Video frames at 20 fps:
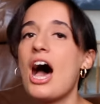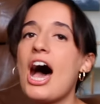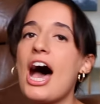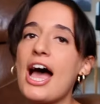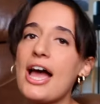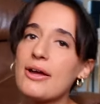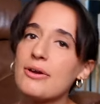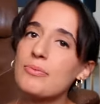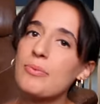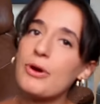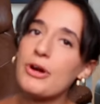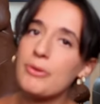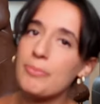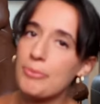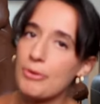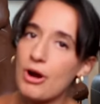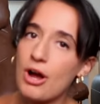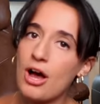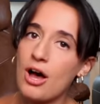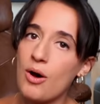I wear
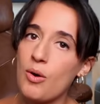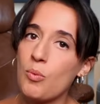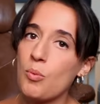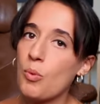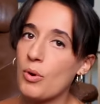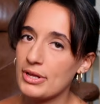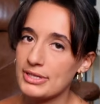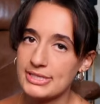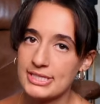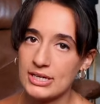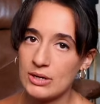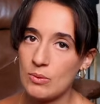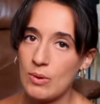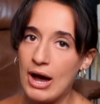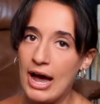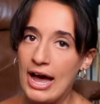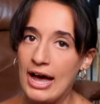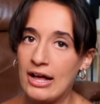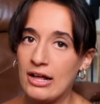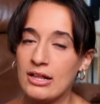bra once in a
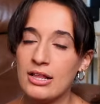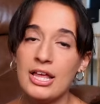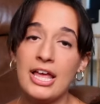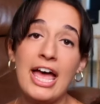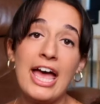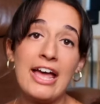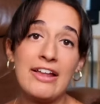while,